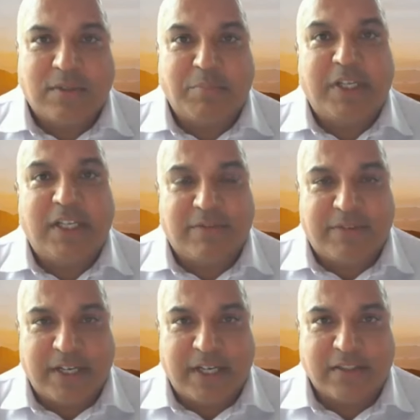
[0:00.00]
completing a
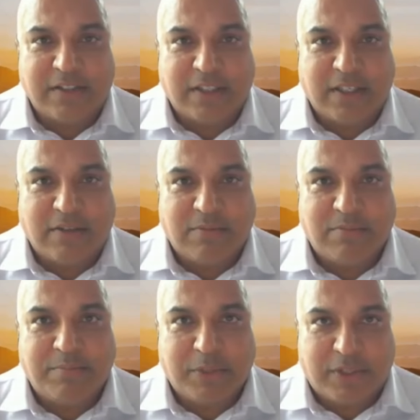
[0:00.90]
financing now,
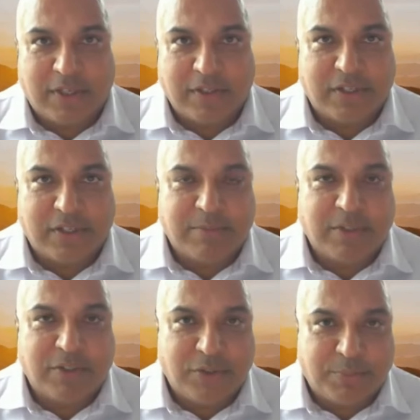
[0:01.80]
potentially up
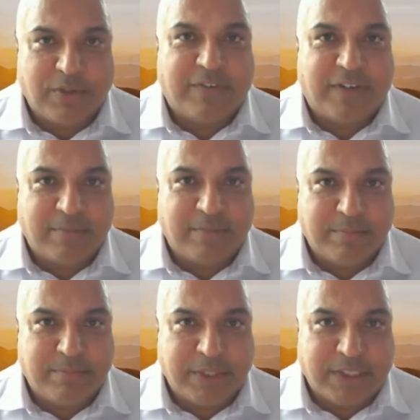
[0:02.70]
to
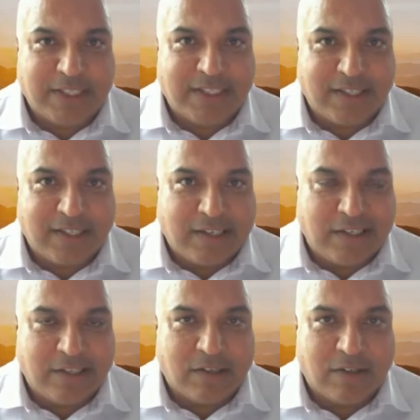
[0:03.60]
2.5 million
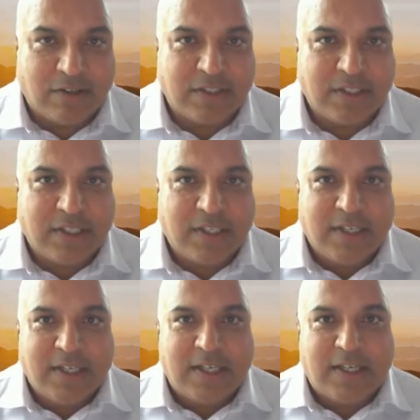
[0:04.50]
Canadian dollars.
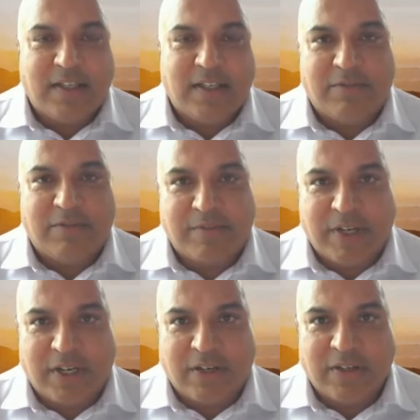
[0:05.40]
And then from
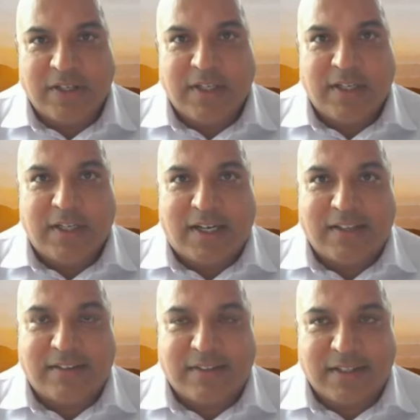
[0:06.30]
there,
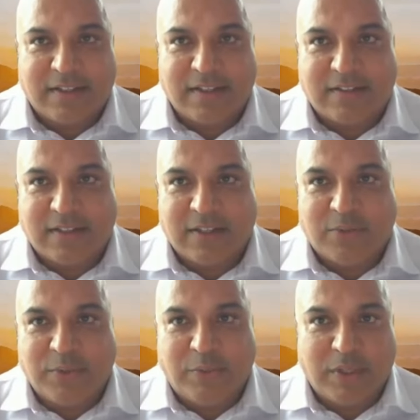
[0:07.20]
I think
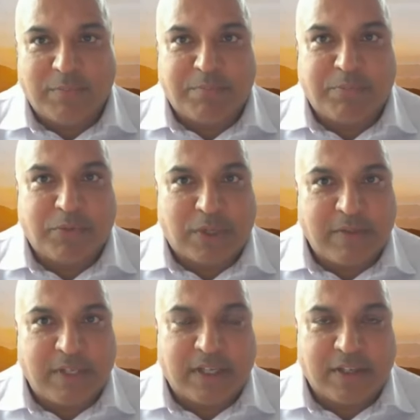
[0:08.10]
that we will
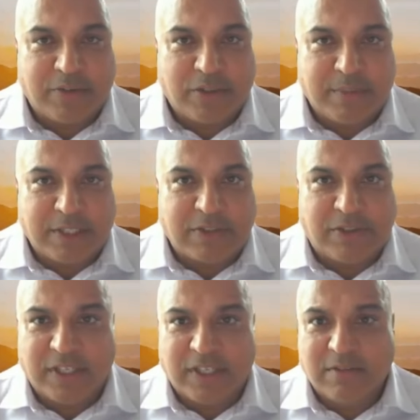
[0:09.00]
probably get a drill bit
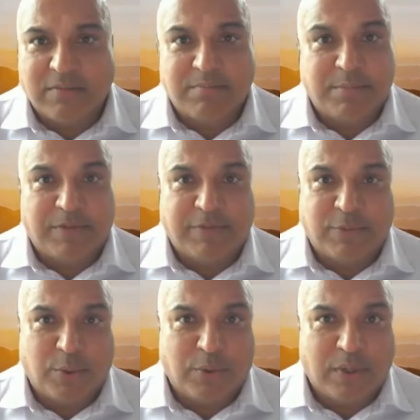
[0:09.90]
churning
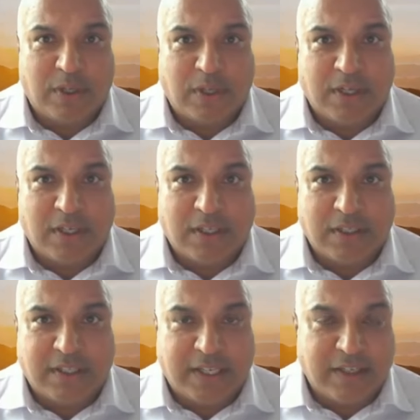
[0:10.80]
before
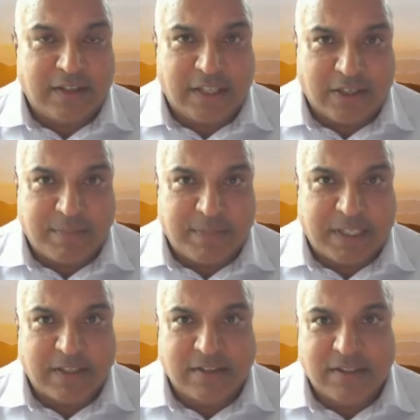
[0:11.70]
the end of the year,
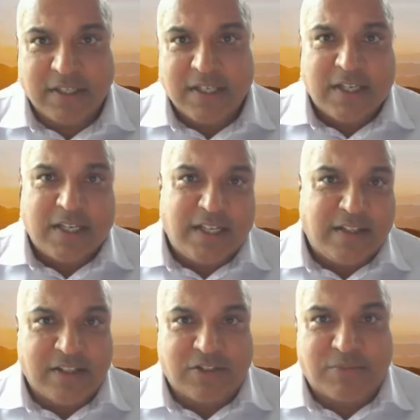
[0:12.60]
because
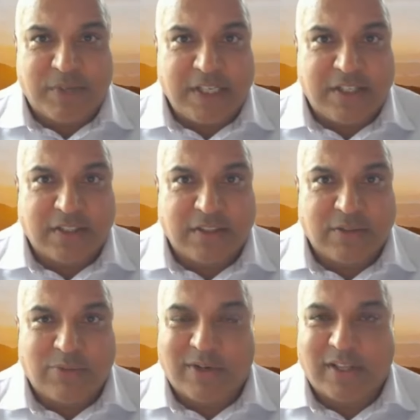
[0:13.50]
in this region,
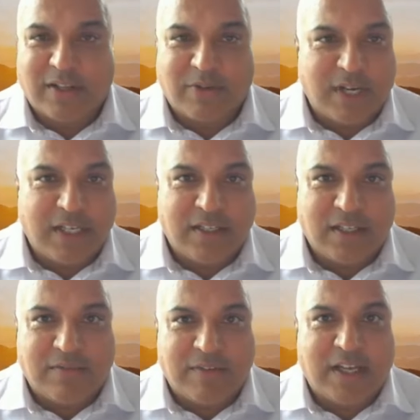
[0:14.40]
one of the great
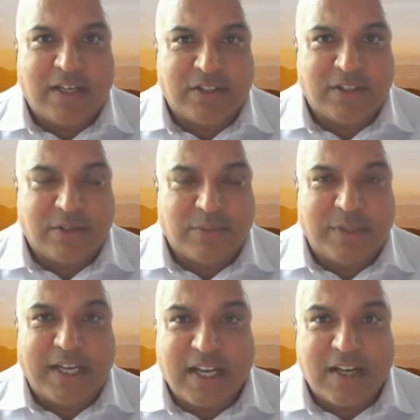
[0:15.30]
advantages that
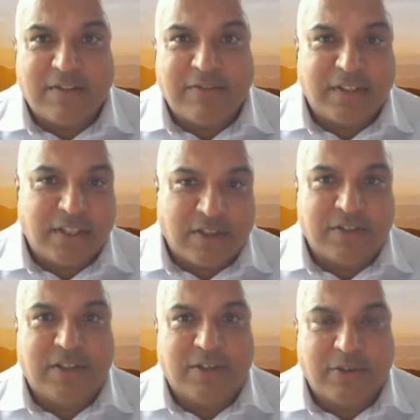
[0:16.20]
we have in
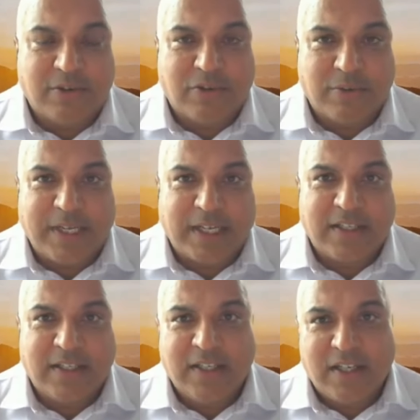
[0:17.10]
Ontario and
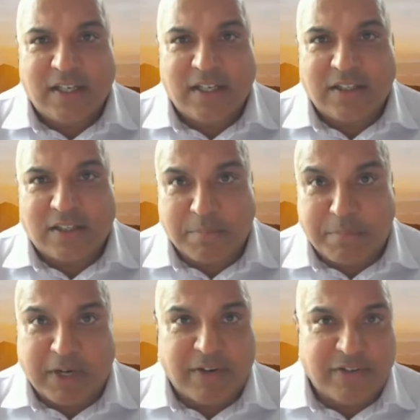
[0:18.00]
Quebec,
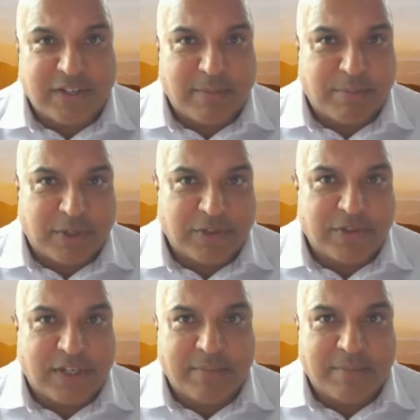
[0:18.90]
compared to, say, British
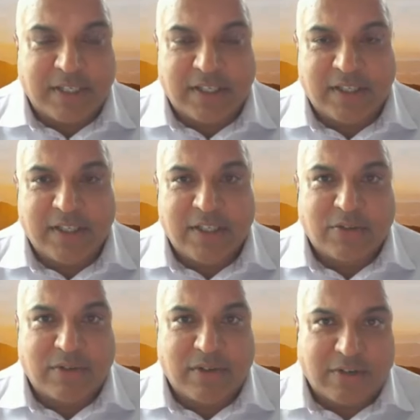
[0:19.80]
Columbia
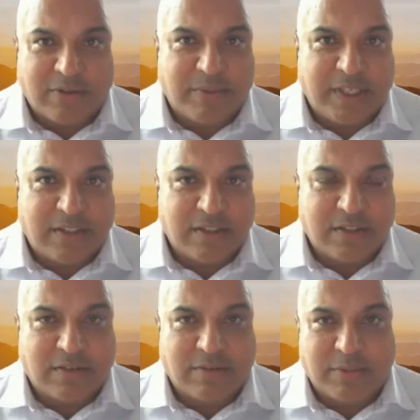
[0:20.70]
or other
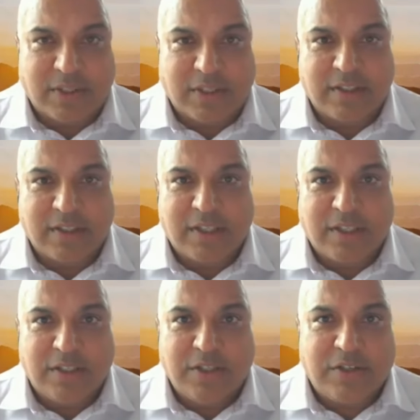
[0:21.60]
regions of the world,
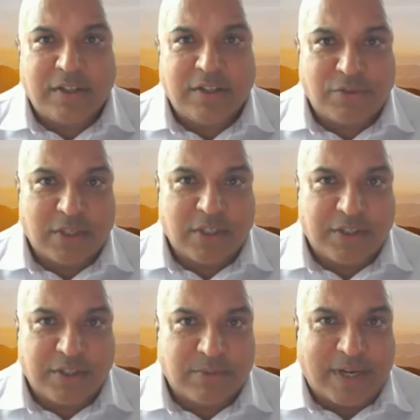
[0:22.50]
you can drill
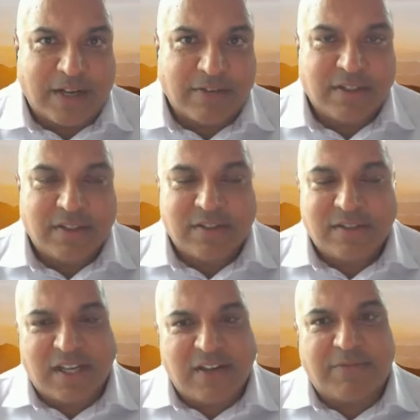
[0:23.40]
year-round,
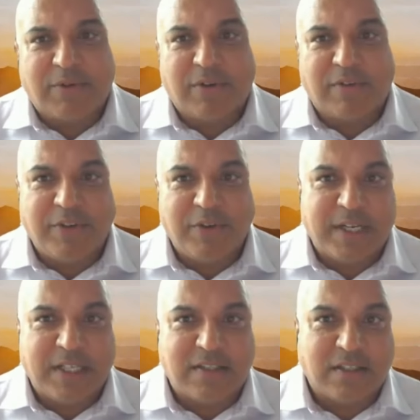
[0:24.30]
save for a few
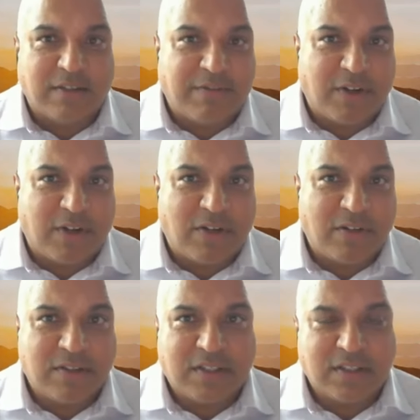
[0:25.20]
months in the
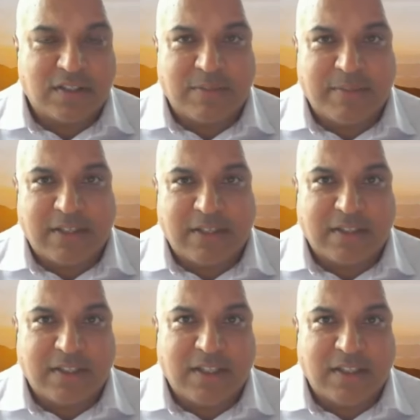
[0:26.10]
fall because of the melt,
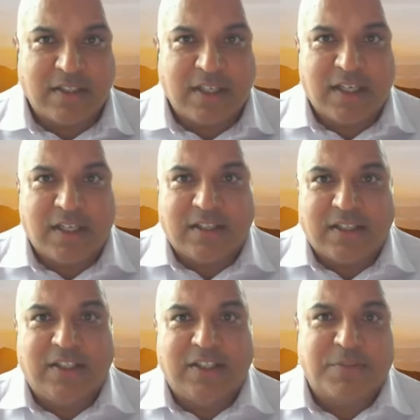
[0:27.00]
and
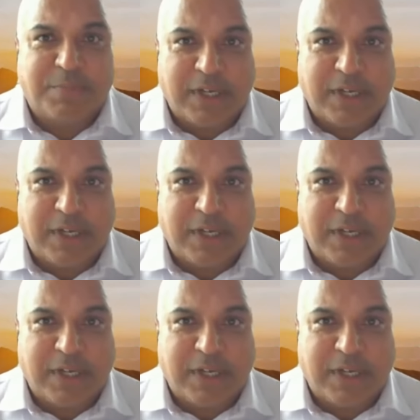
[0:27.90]
in the